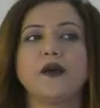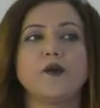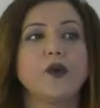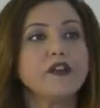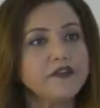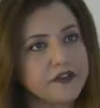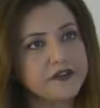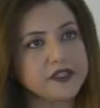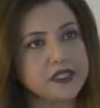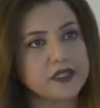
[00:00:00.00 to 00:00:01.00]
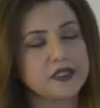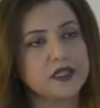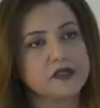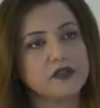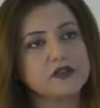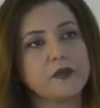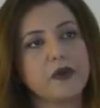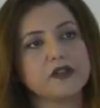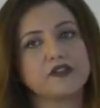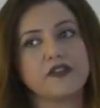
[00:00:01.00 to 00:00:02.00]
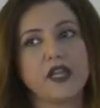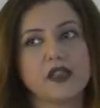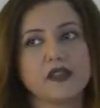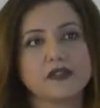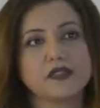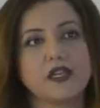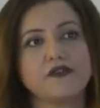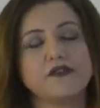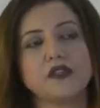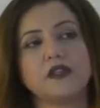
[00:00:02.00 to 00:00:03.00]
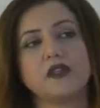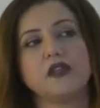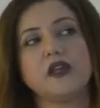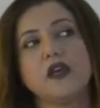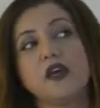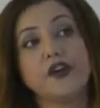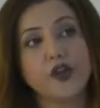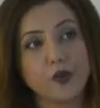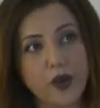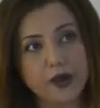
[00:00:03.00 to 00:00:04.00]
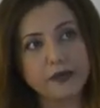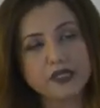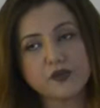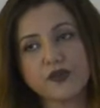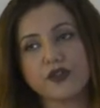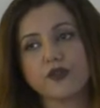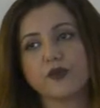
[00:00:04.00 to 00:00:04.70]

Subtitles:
Welfare facility is also part of health and safety requirements within the